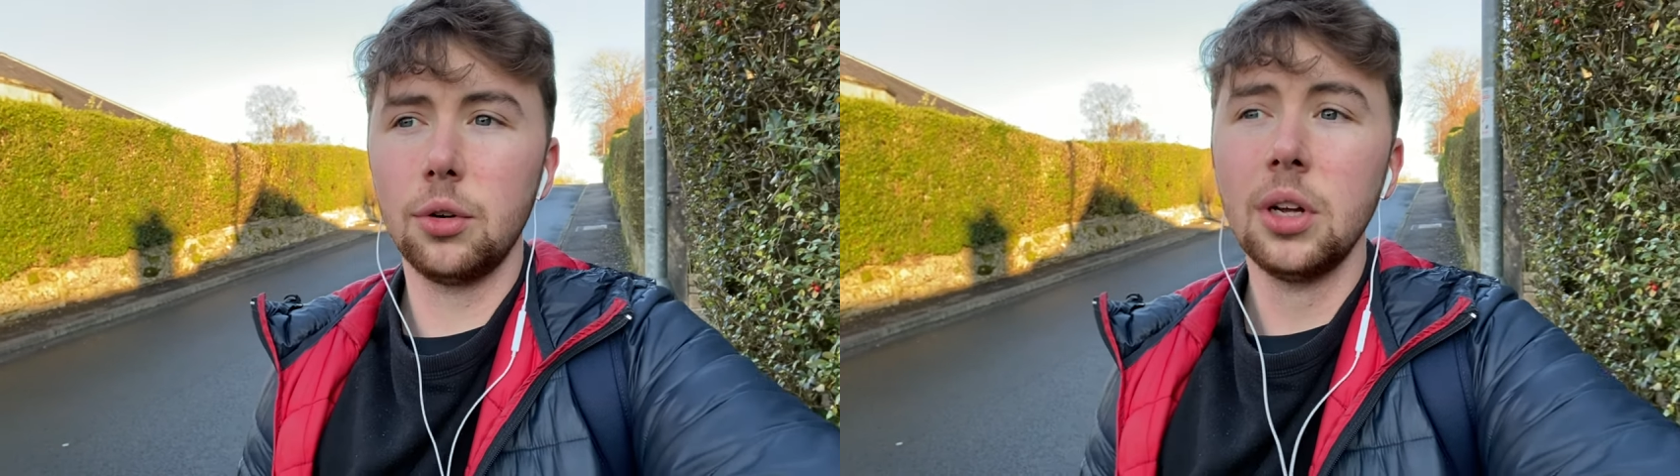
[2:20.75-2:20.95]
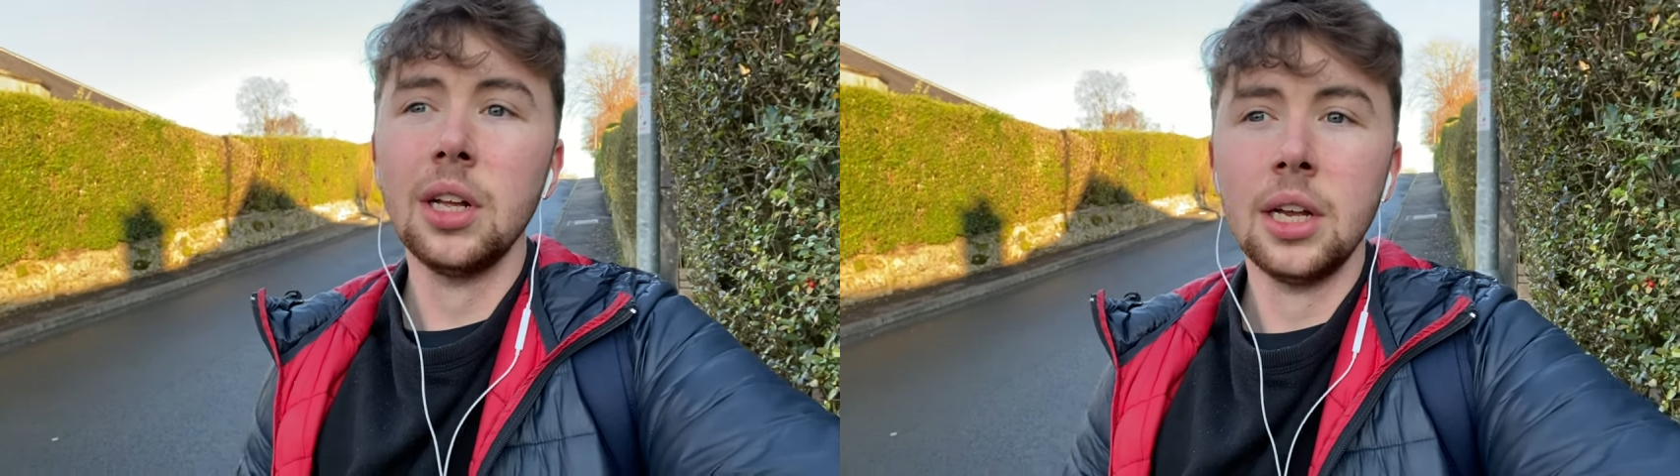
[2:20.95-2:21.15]

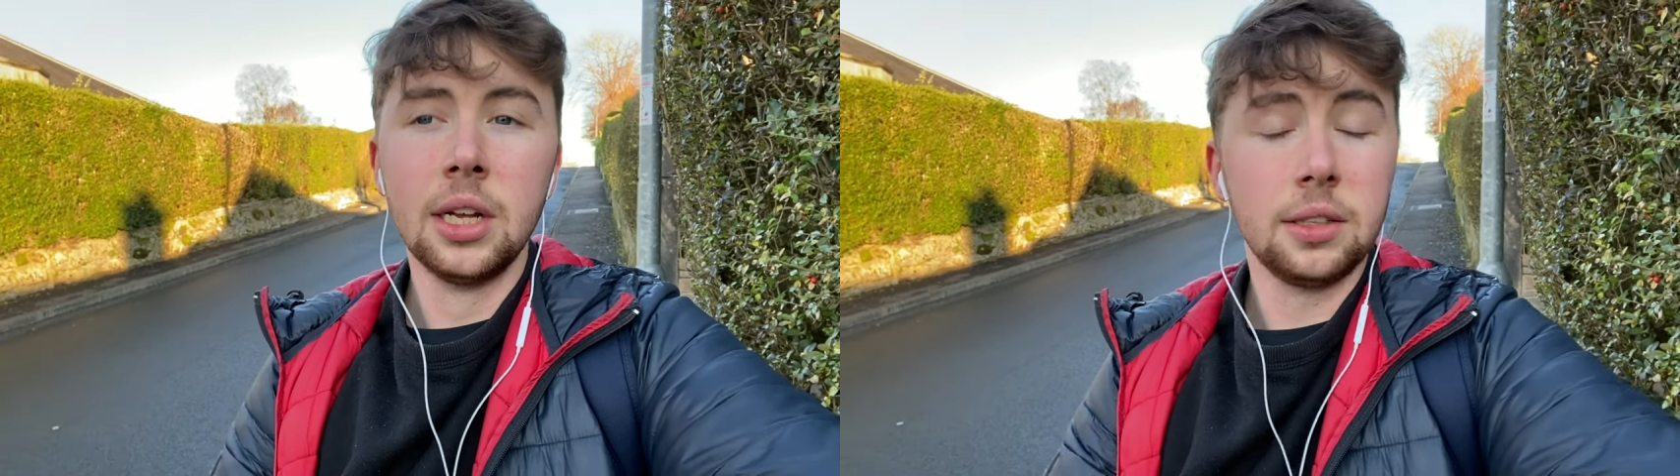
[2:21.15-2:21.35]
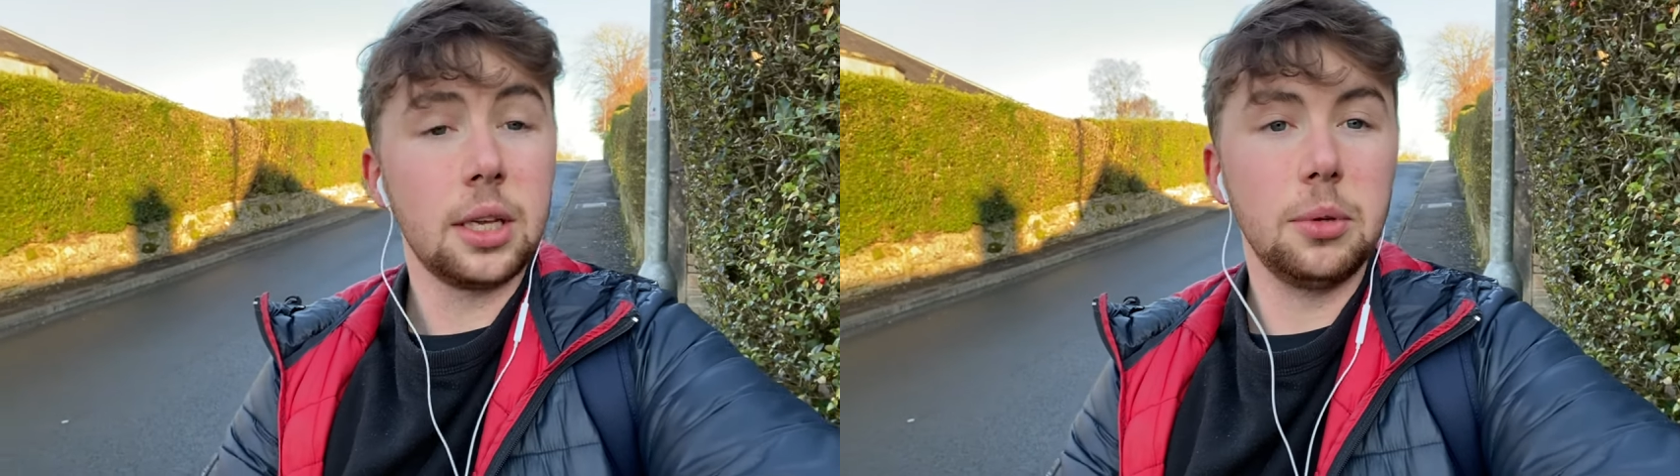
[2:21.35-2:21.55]

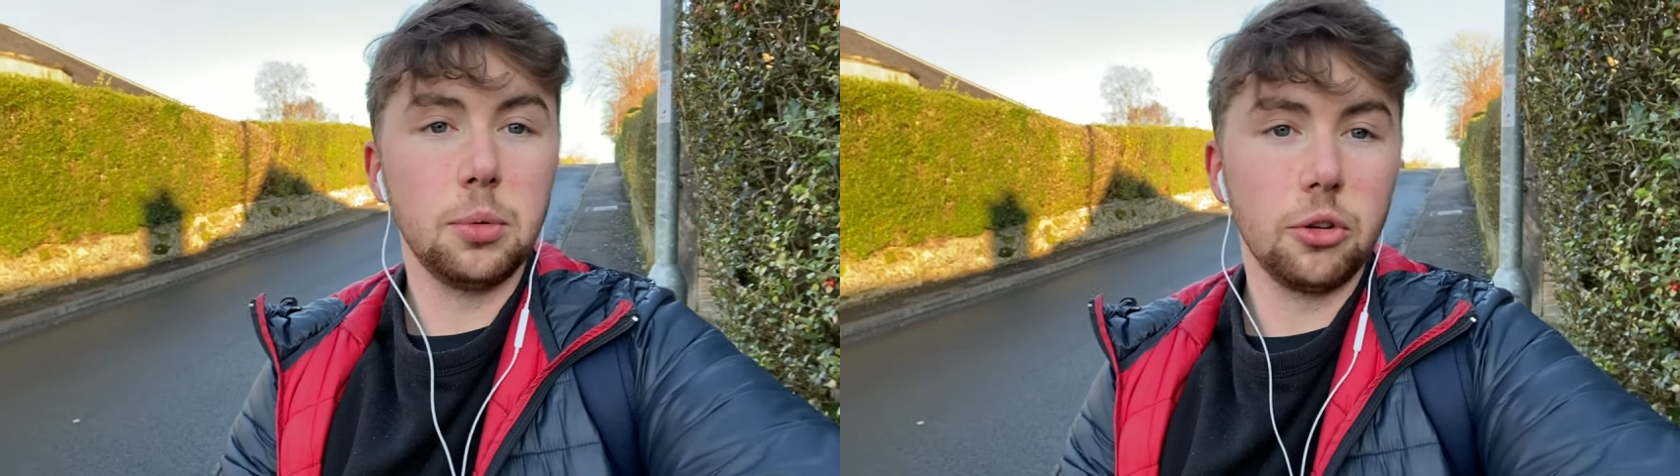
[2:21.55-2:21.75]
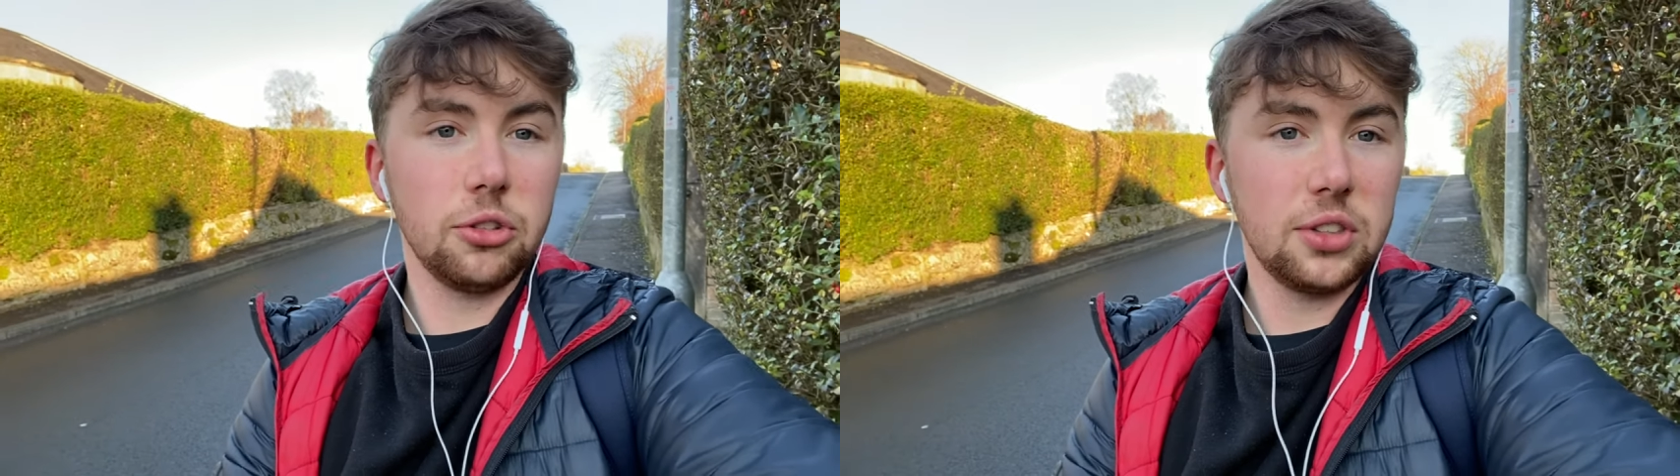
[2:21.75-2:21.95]
to keep you
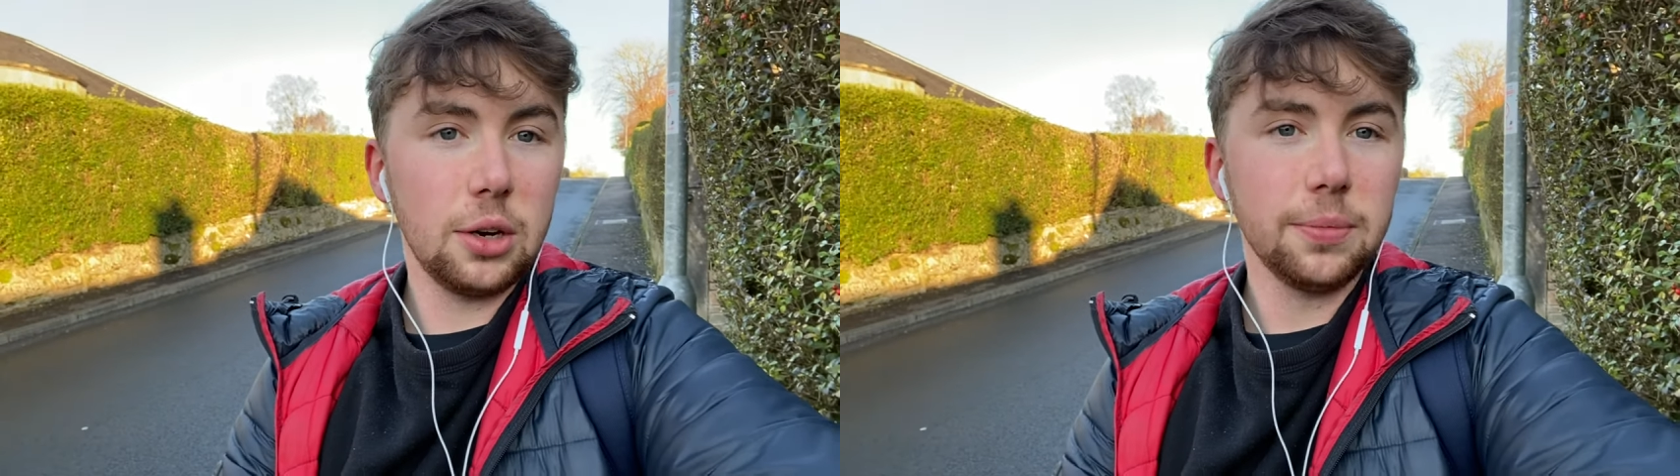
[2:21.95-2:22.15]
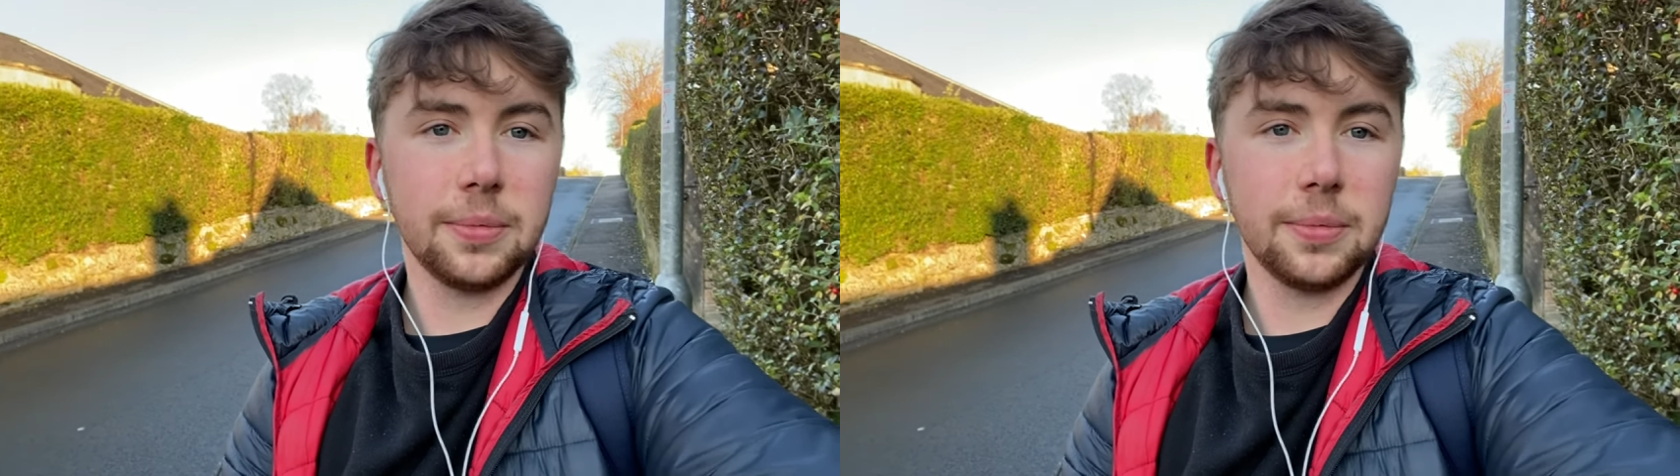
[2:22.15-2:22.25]
watching still.